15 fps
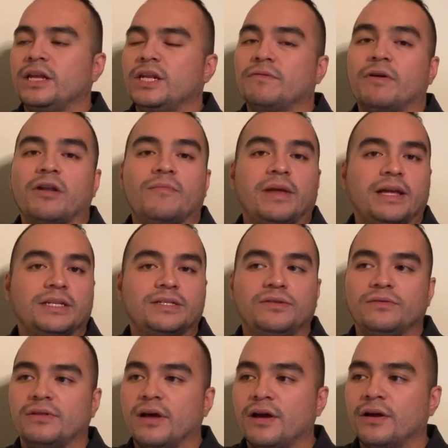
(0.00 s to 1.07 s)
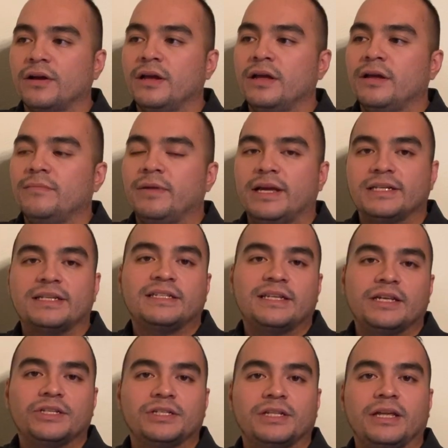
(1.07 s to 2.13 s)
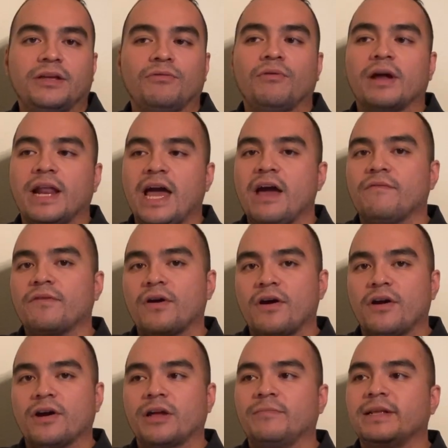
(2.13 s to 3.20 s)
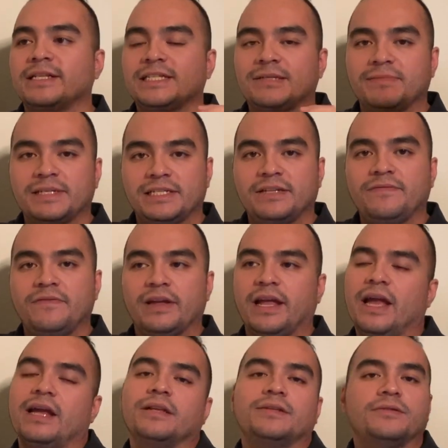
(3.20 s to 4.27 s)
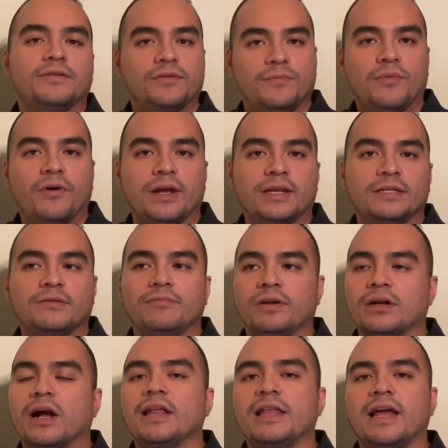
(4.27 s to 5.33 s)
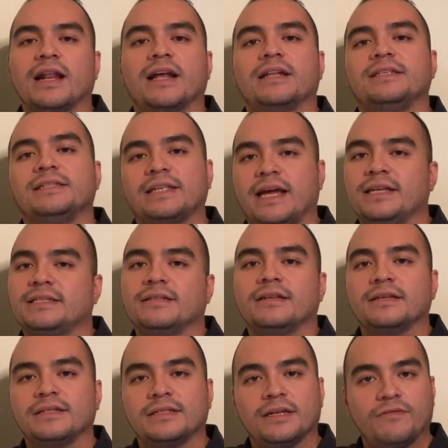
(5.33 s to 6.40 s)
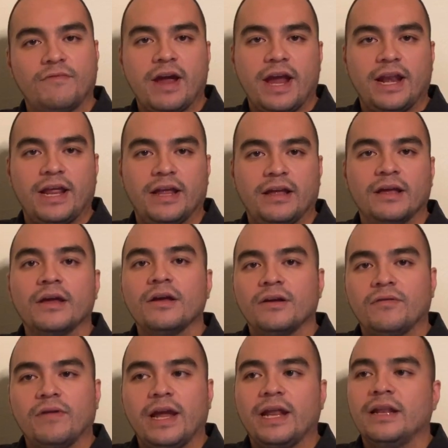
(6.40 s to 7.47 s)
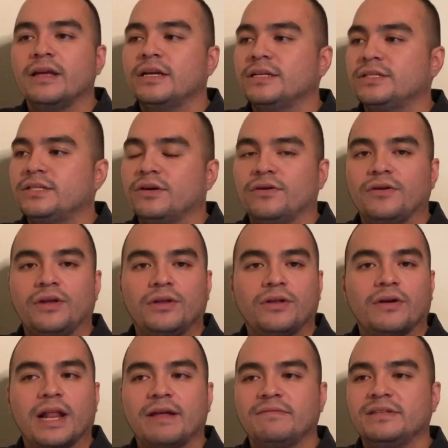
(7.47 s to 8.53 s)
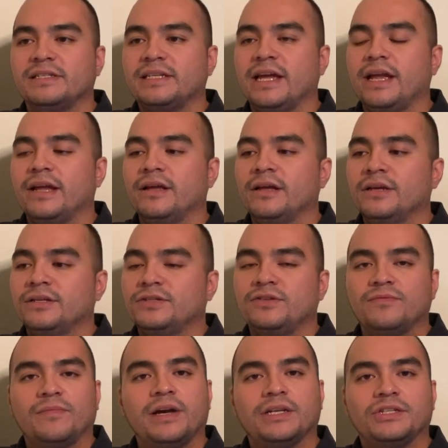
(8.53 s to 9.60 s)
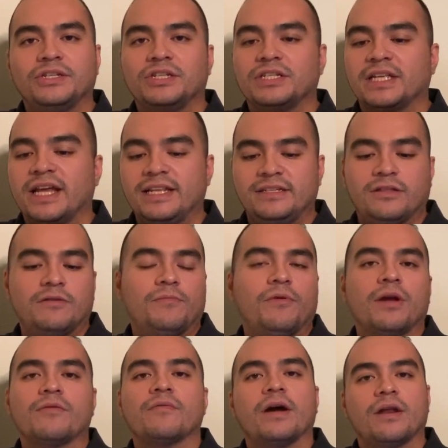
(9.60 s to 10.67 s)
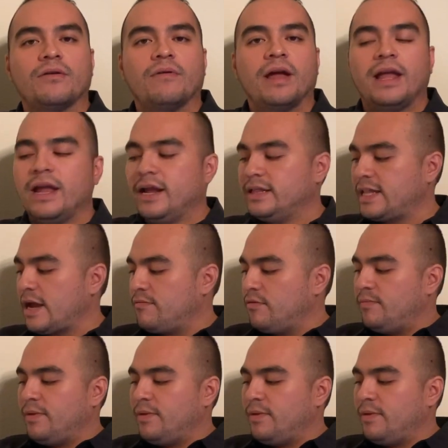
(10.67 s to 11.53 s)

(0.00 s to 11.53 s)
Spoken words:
Don't want to make it too long because essentially you want to have your argument specific and to the point. We call that conciseness in writing, right? So you don't have to say too much, you just get to the point right away, and that will